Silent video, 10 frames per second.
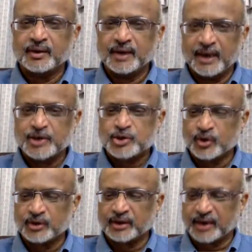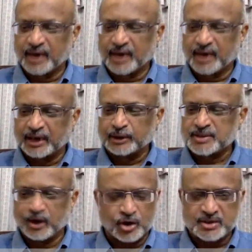in ensuring that
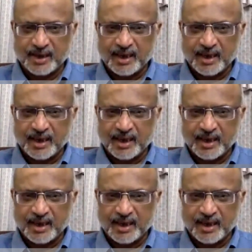Rajapaksa